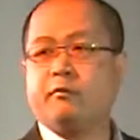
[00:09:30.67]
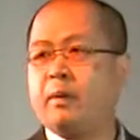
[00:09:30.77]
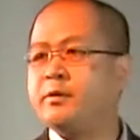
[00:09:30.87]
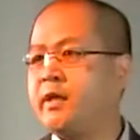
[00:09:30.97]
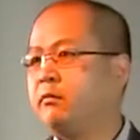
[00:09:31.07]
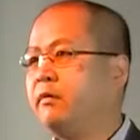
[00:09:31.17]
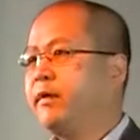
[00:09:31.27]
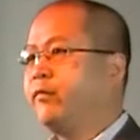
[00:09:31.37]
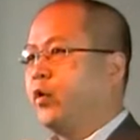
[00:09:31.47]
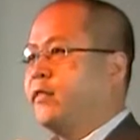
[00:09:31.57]
Representing
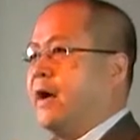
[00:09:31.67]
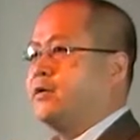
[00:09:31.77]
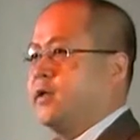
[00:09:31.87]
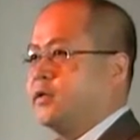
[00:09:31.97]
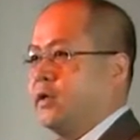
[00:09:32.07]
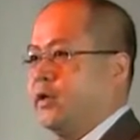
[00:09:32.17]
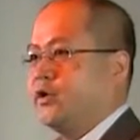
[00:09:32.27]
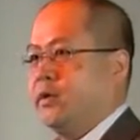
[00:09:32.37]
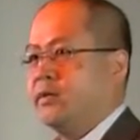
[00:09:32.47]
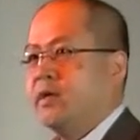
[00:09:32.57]
roughly 40,000
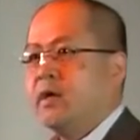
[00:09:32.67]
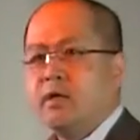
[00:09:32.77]
installations.